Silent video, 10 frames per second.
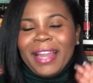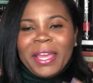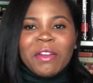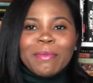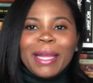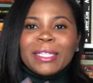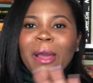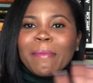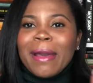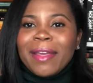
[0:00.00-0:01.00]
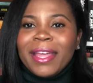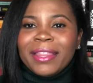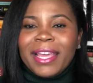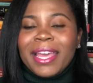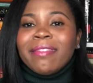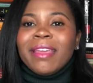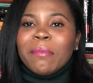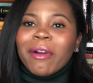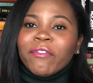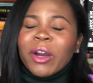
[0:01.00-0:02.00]
Like, everybody's talking about Ethic, and then
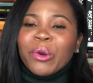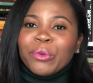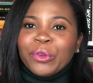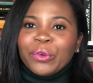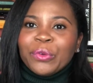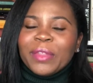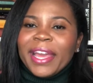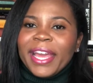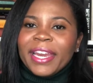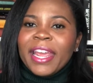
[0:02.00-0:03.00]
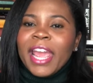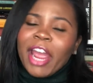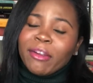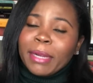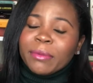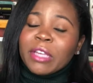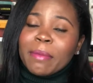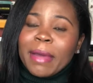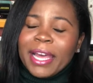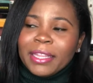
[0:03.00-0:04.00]
my phone knew that everybody was
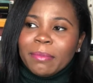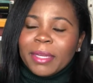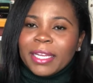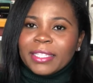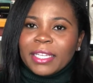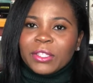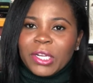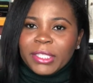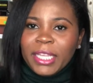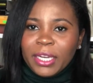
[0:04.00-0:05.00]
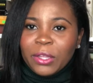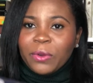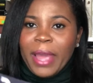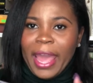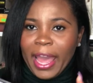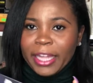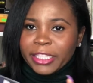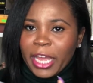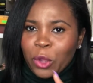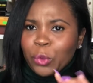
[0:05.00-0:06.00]
talking about Ethic because I started seeing the little ads
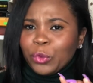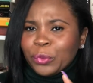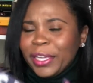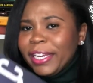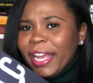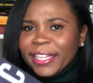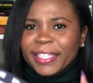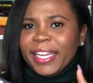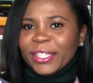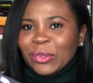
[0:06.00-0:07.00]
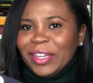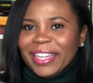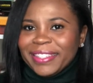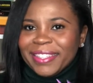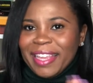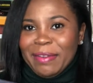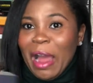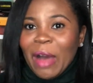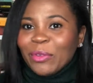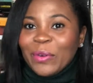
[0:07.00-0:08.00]
like, "Ooh, read Antoinette's
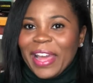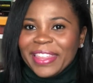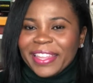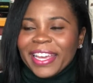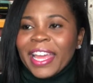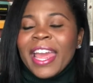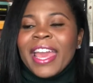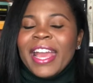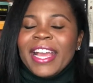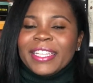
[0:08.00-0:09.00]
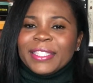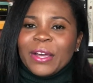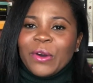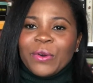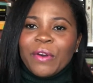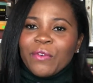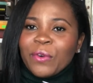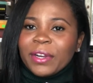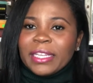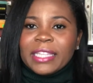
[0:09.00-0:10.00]
novel Ethic," and so of
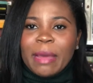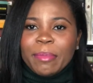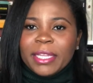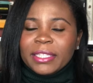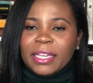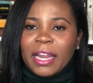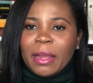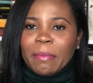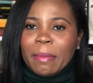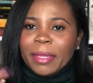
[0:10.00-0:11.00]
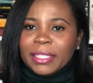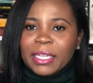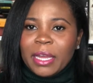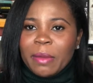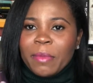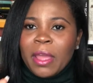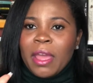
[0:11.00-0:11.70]
course I picked it up.